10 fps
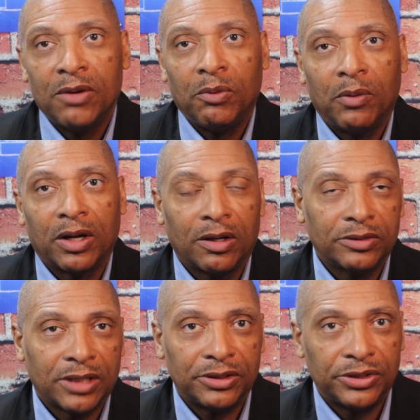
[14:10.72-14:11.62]
We want to
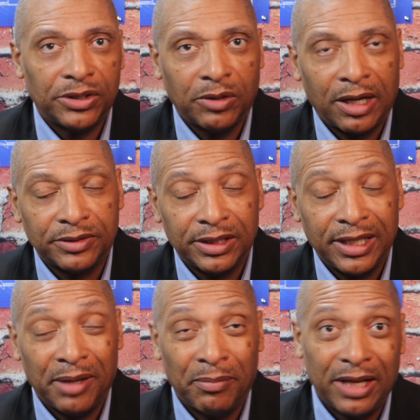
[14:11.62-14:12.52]
close our show out
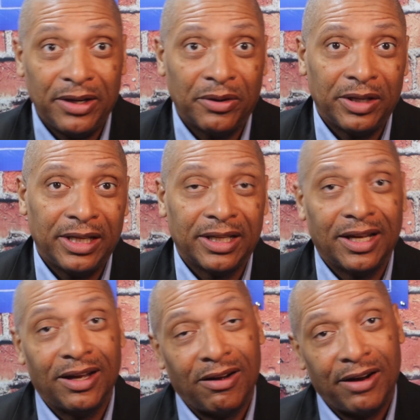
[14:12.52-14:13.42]
today by noting
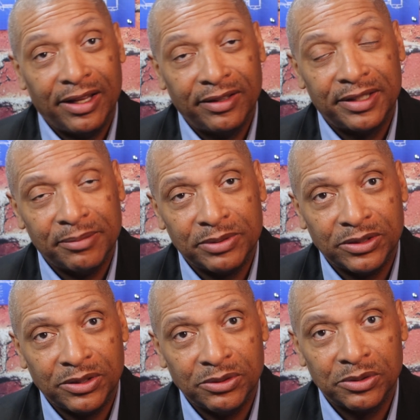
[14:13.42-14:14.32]
our health tips
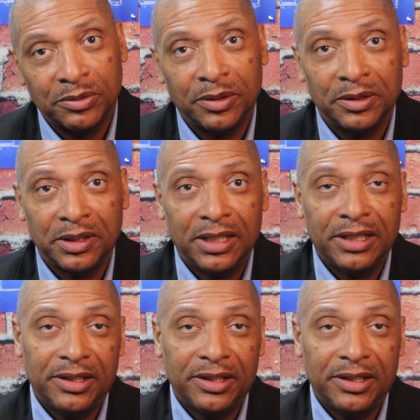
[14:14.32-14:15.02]
as usual.